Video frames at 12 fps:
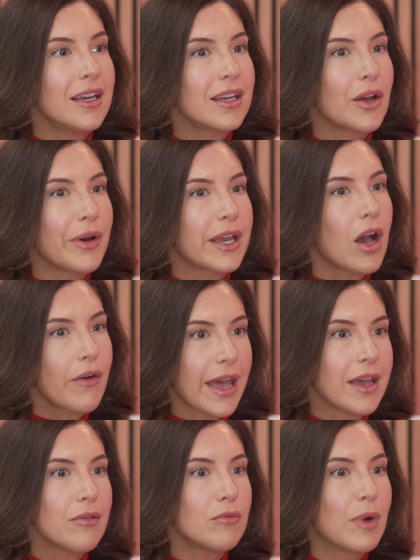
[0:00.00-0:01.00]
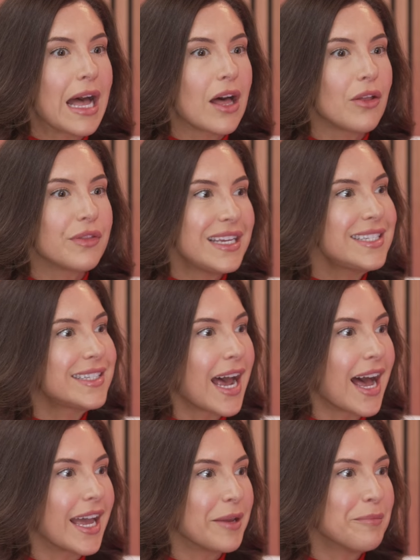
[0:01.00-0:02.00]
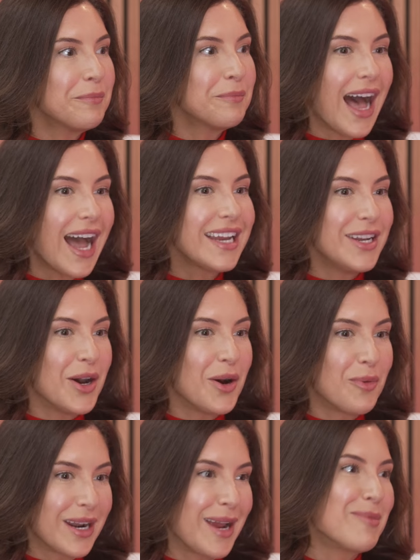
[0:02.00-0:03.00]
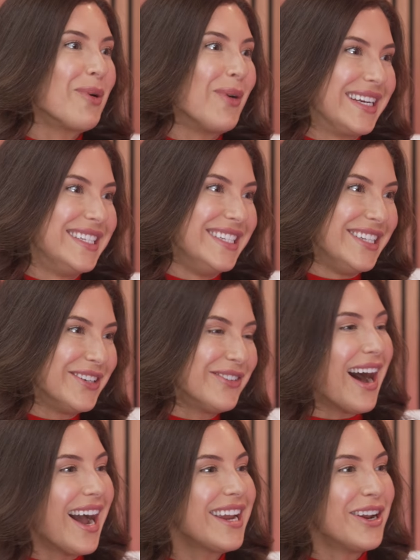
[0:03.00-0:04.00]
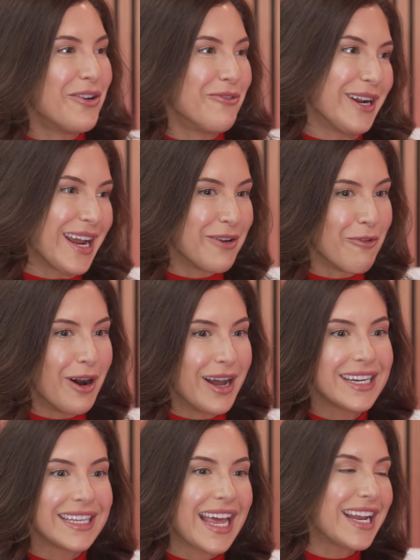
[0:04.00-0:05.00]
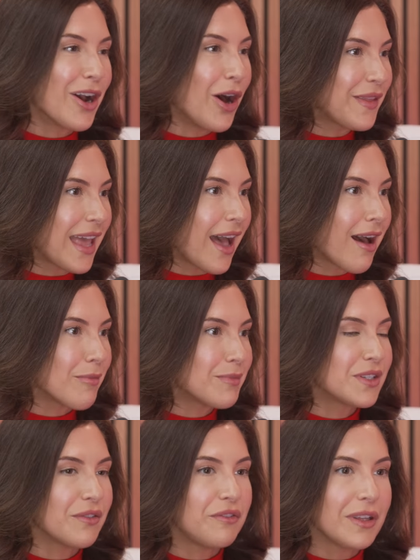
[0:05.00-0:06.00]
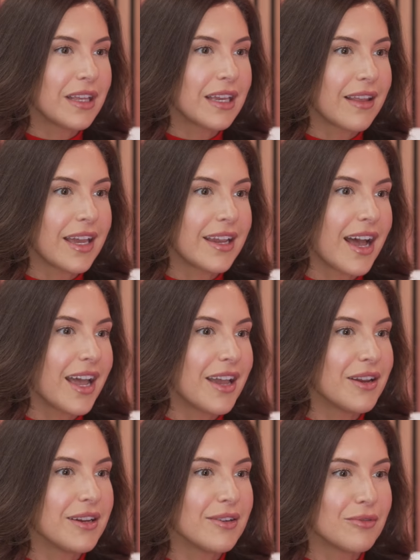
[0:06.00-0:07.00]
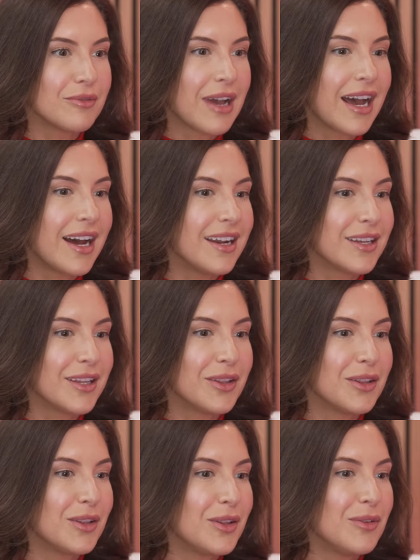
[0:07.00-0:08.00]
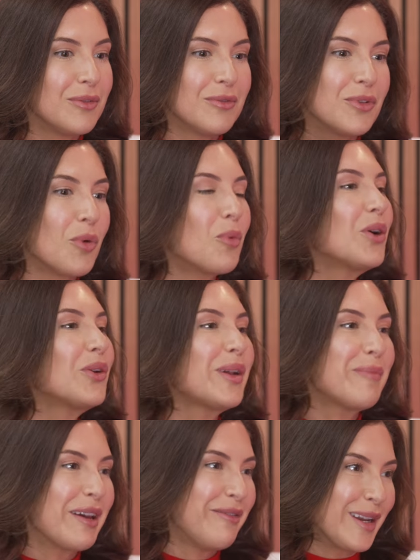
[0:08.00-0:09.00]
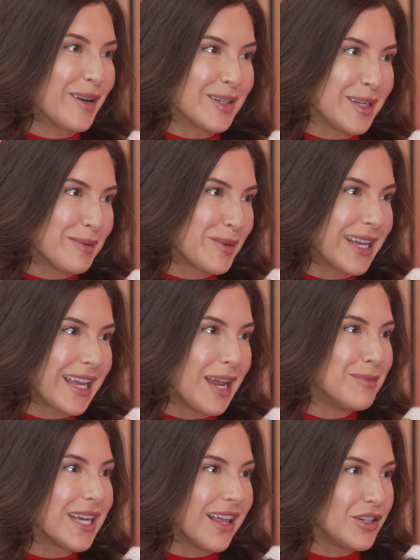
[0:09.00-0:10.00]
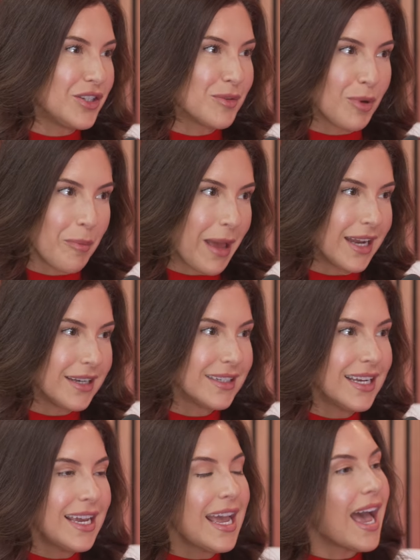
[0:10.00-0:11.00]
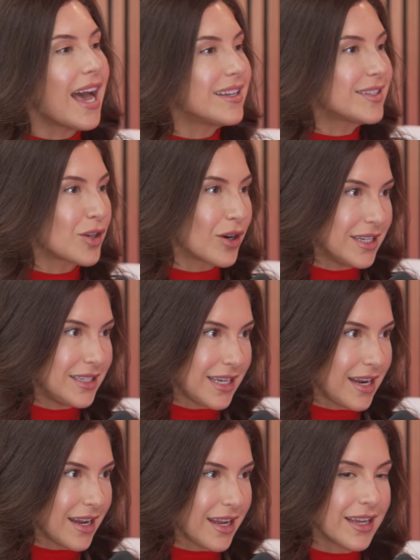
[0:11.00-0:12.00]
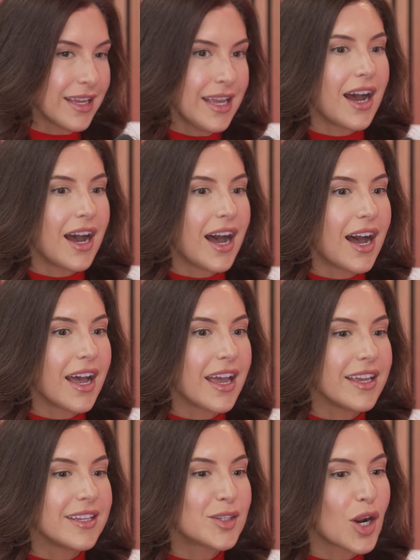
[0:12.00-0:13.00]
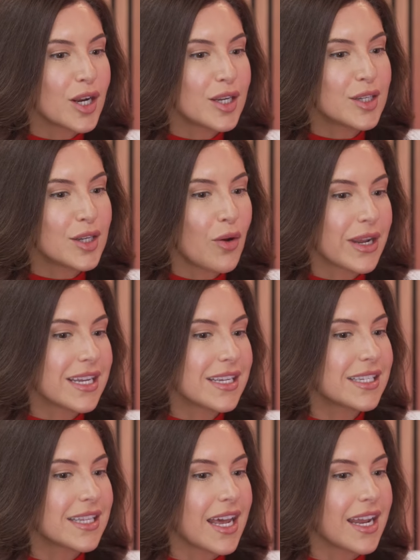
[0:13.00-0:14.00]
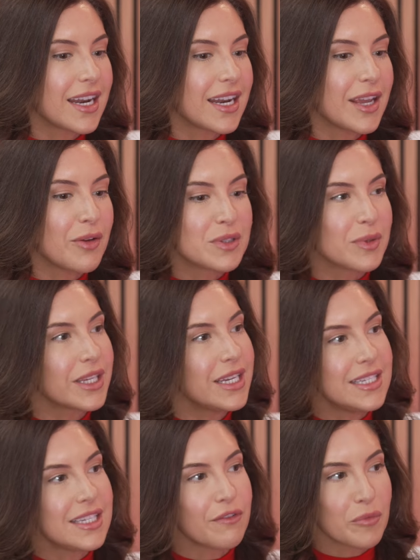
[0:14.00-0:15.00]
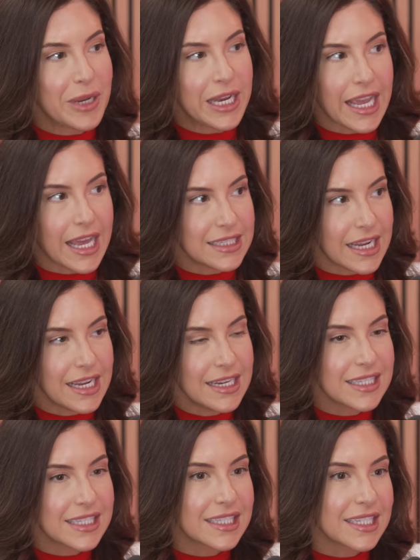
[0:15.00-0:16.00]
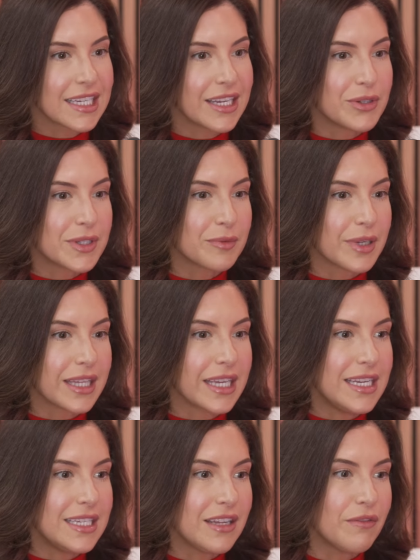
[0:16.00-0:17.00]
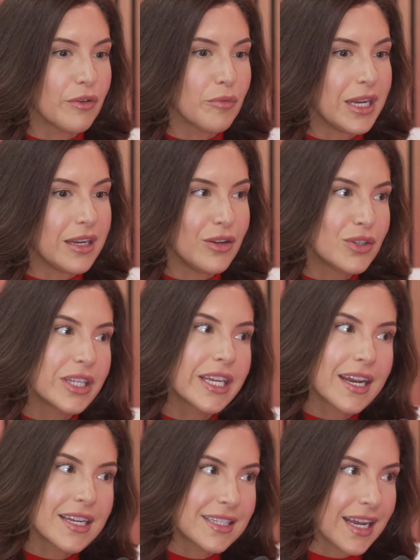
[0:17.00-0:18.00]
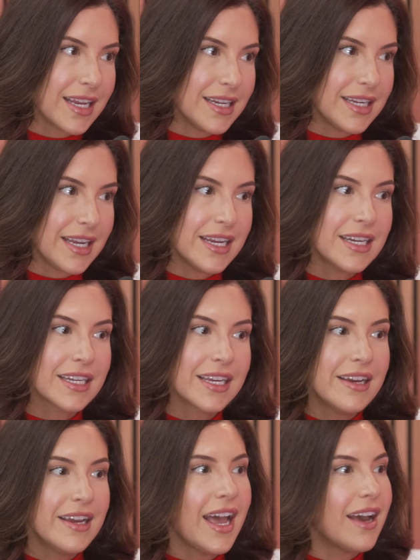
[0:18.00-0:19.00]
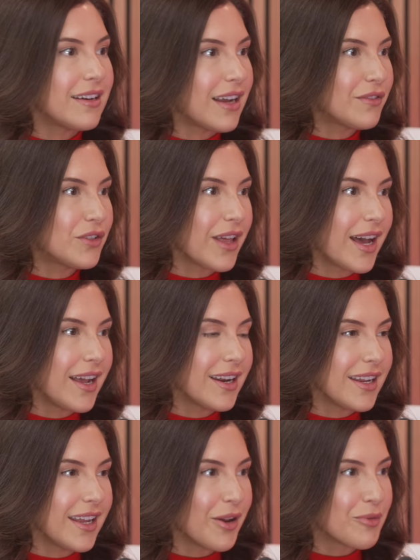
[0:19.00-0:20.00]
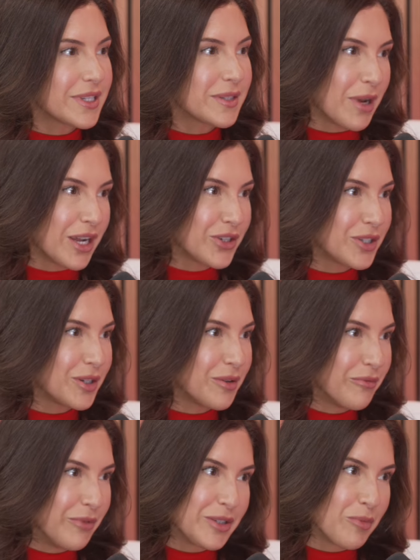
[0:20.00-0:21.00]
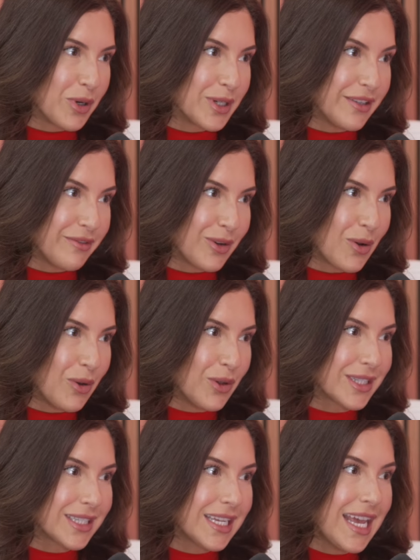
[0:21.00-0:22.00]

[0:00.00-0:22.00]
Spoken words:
going, okay, well, this time I know what I'm going to do. I know what I want. Getting on the apps, feeling like I had the world at my fingertips when it came to eligible men, and started dating. I started to notice that it was really easy for me to get dates. It was really easy for me to usually get a second date. And after that, it was much, much more difficult.